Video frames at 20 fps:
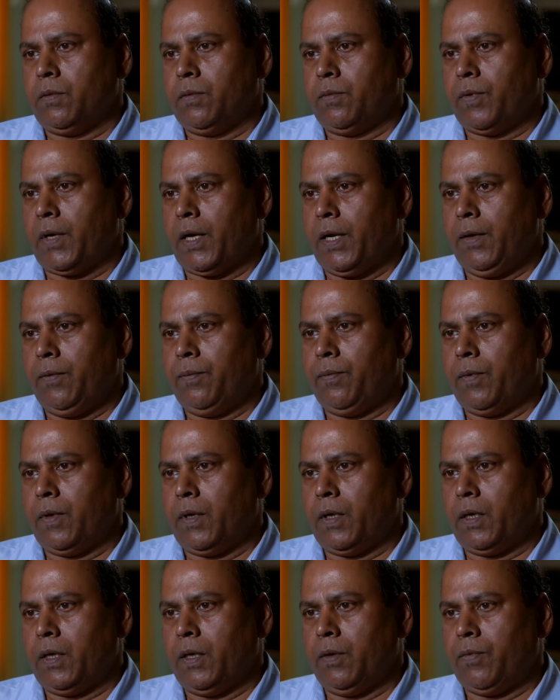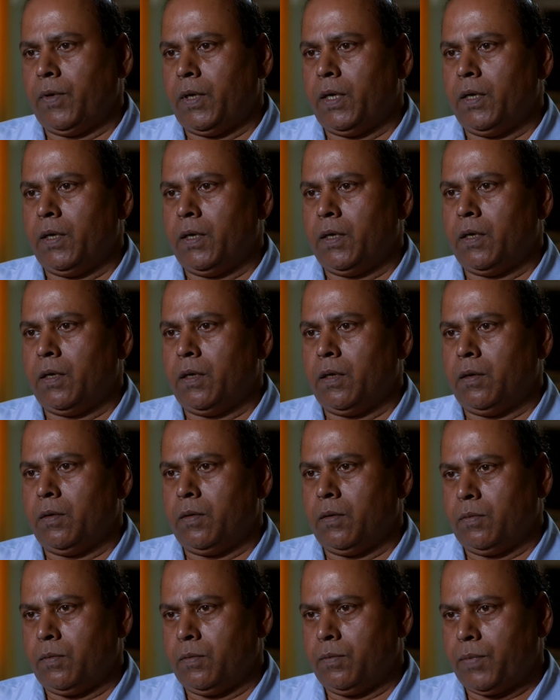five uh, different uh,
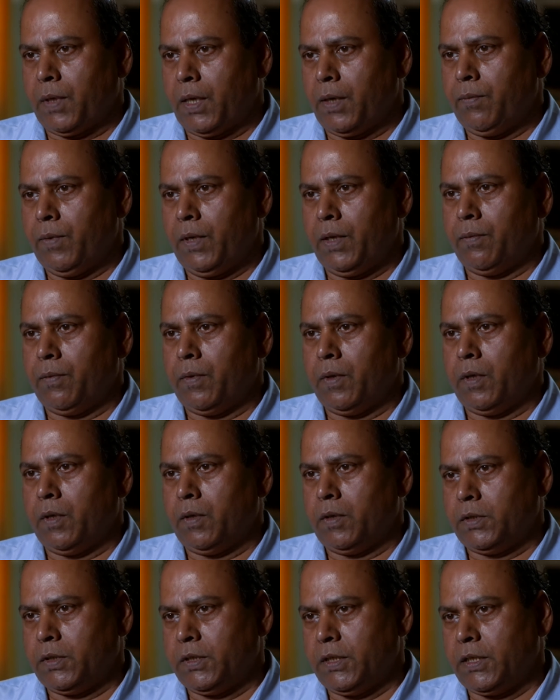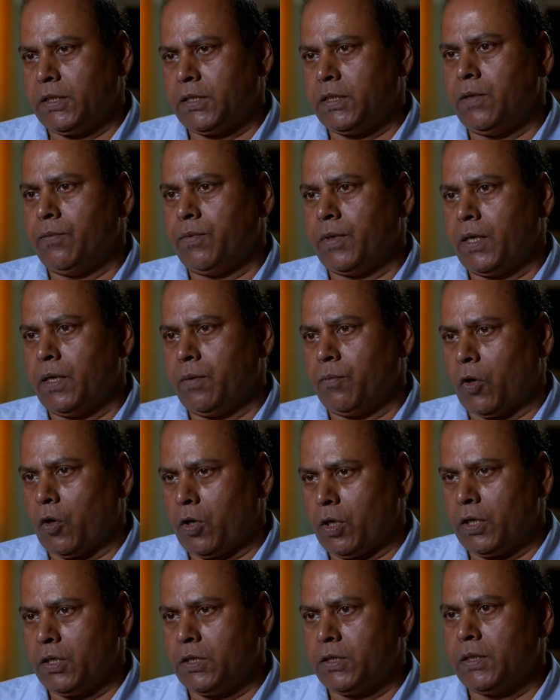five di uh, six different
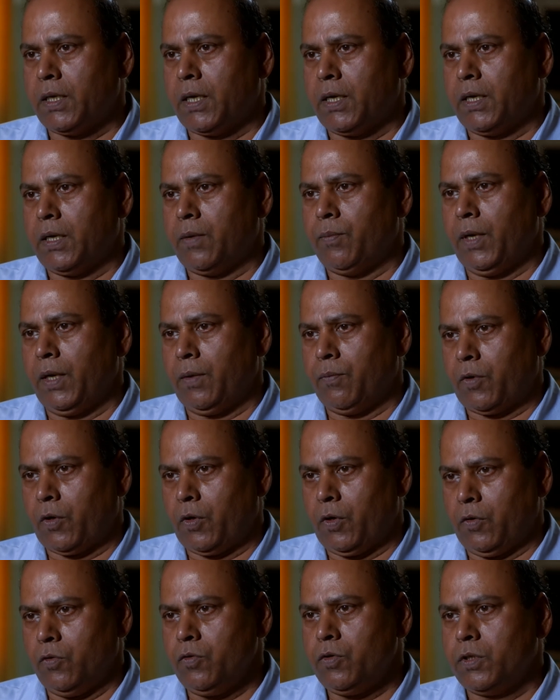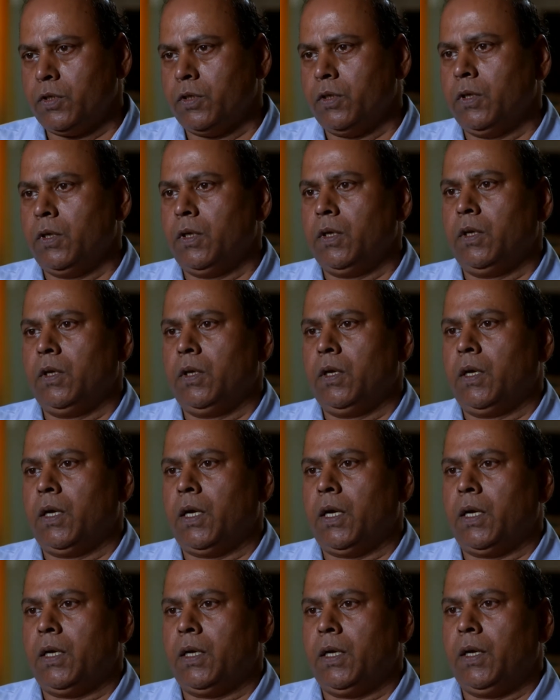models that are being produced,
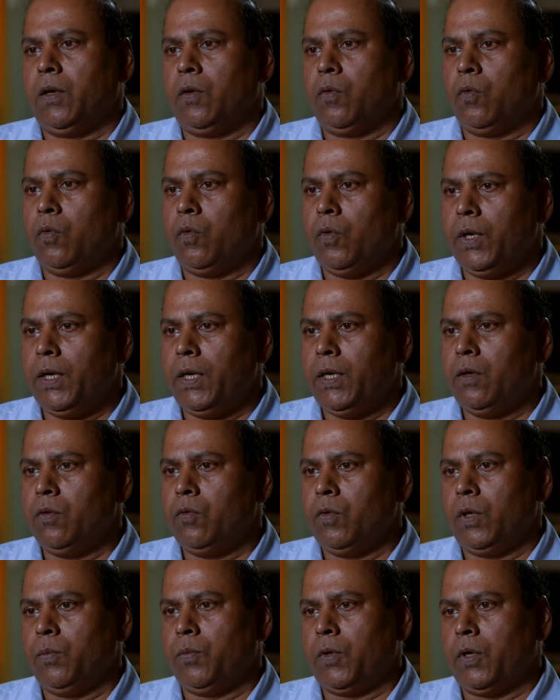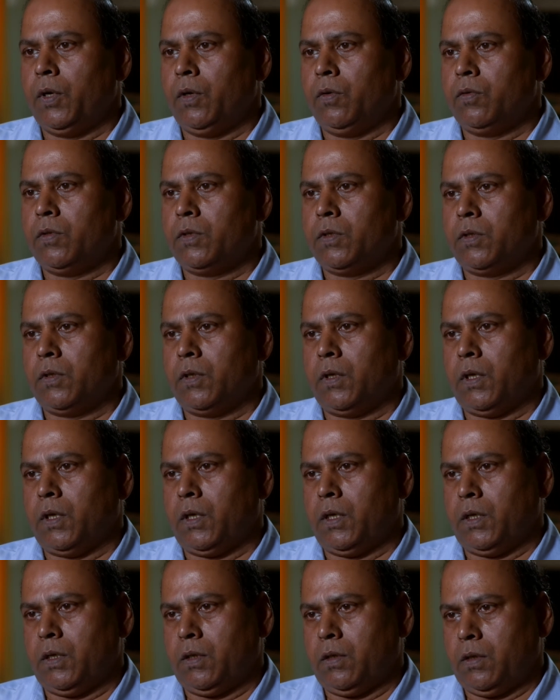and in wheeled we produce
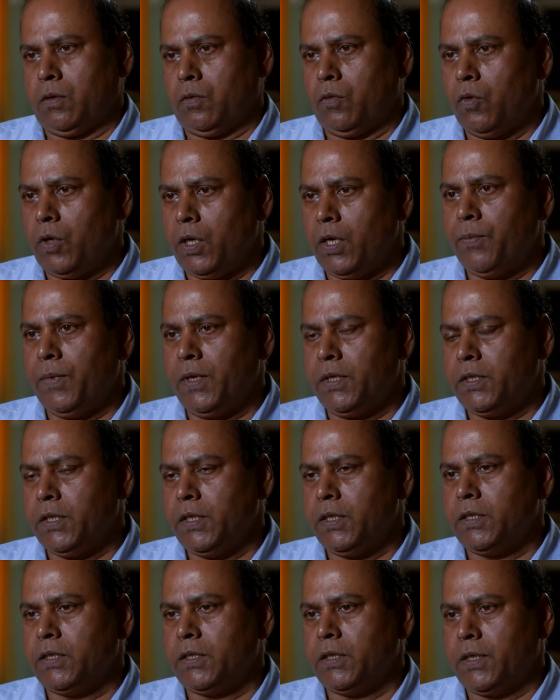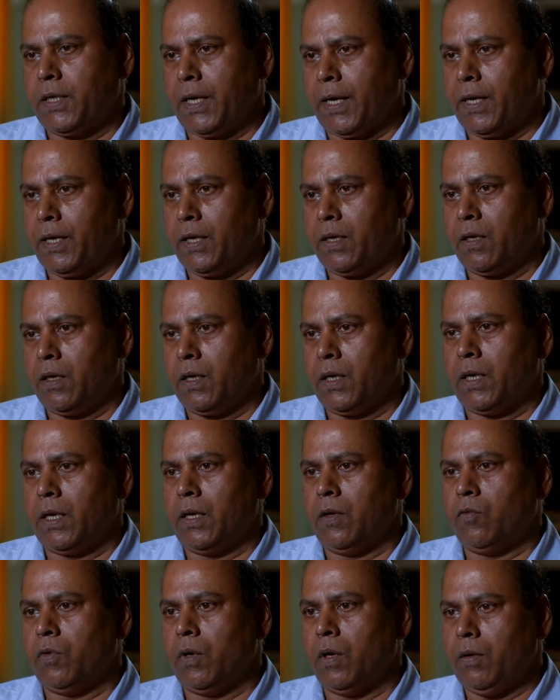uh, wheeled machines, ten ton
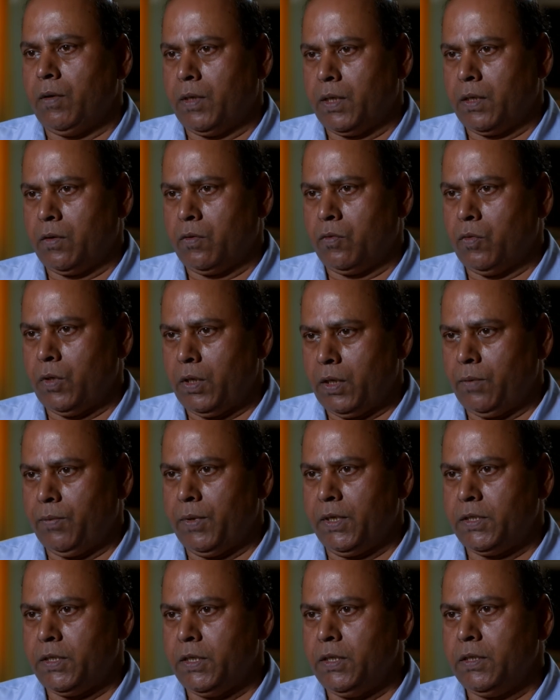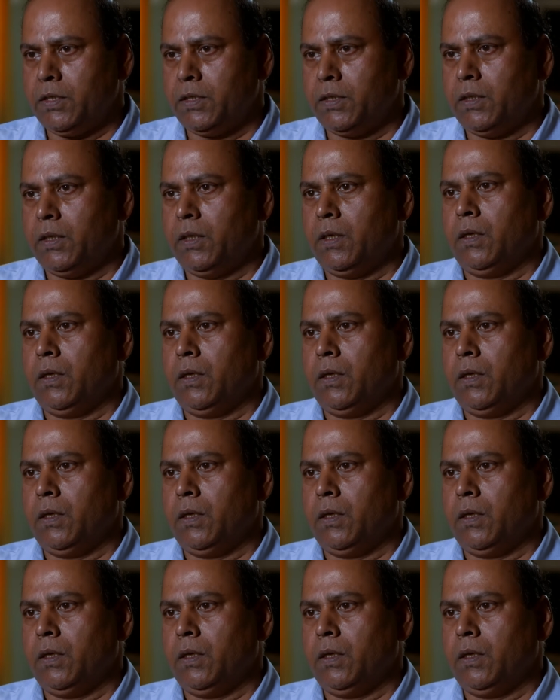and twelve ton wheeled machines,